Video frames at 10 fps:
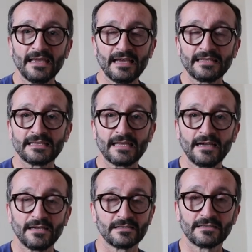And
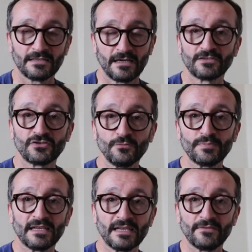I do
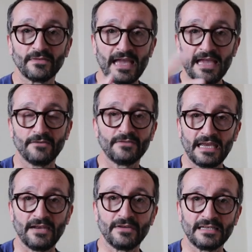believe out
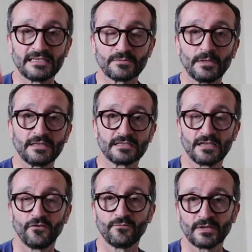there in this world there's a
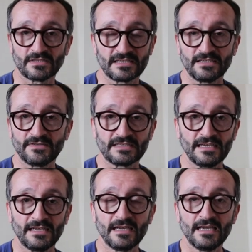lot of
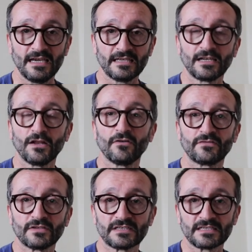positivity and a lot
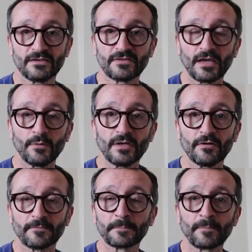of good stuff going
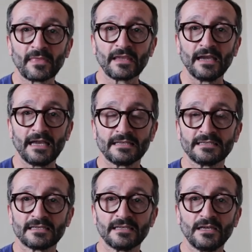on,
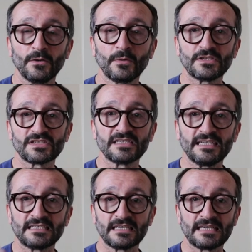and we just
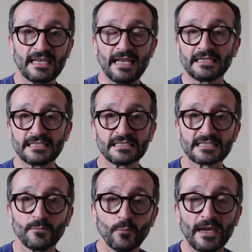need to connect in
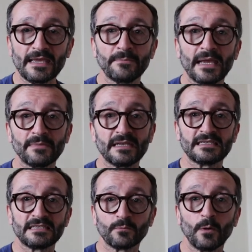some way, and maybe
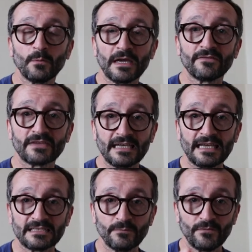this is one way of
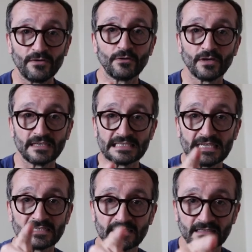connecting with you guys.
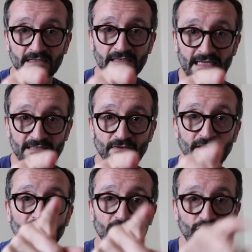Yes, that's
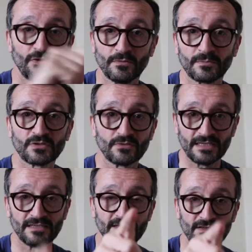right, you. I'm
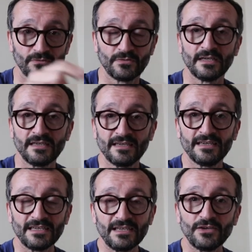talking to
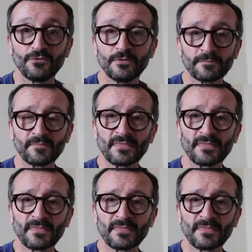you.